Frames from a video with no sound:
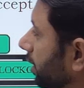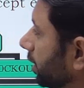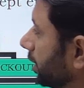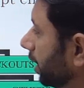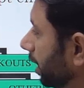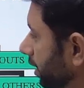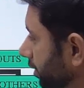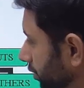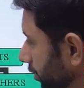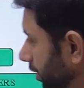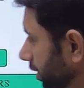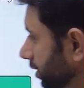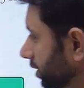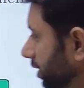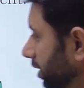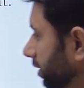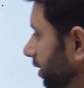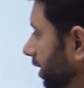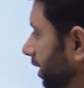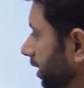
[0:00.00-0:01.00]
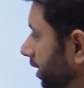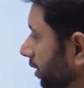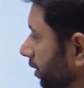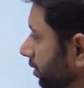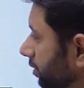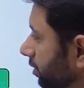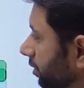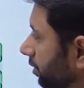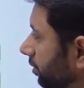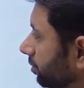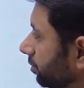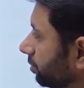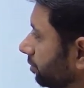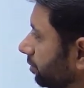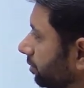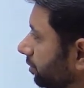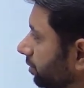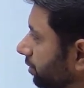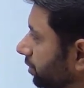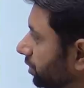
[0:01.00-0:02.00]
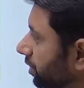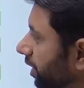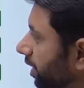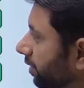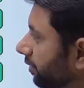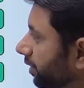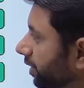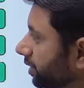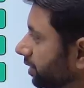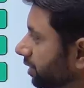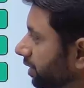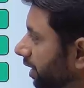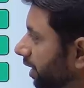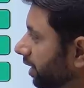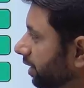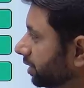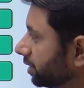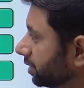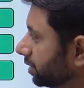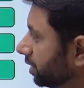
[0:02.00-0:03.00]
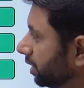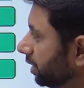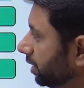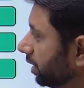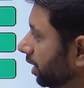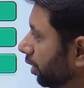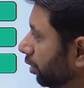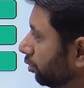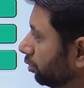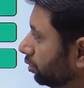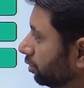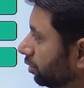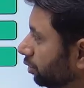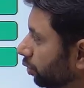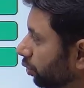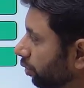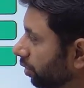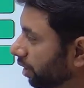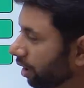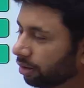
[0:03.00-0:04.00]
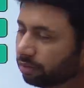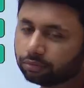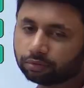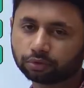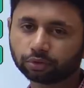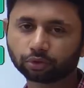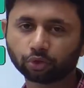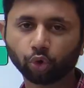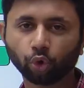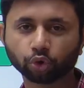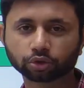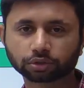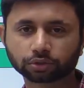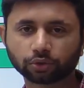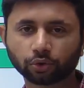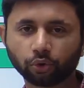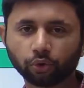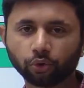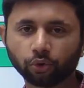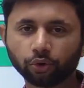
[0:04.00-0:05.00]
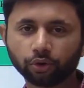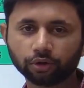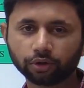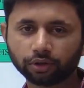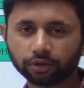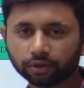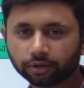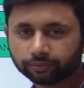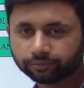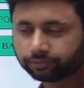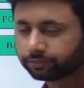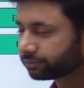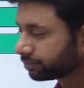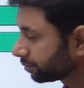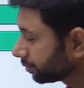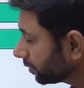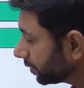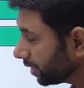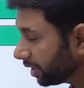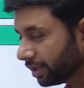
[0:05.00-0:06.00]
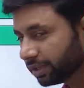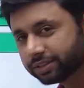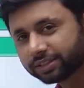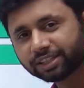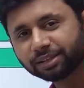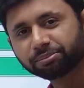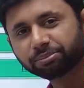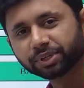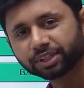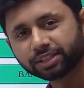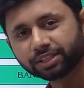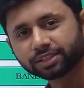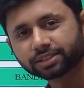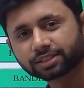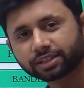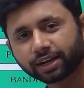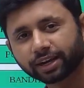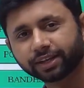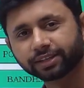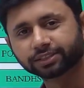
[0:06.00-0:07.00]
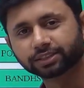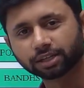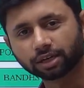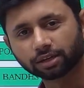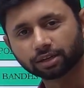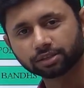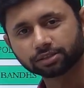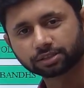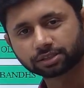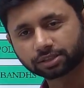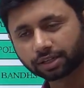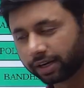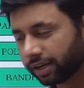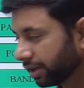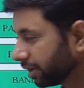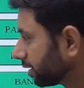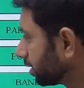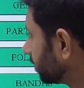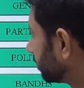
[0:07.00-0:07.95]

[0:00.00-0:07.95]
as you can see here also. Stay away strikes, sit down, tool down, go slow, sympathy strike, general strike.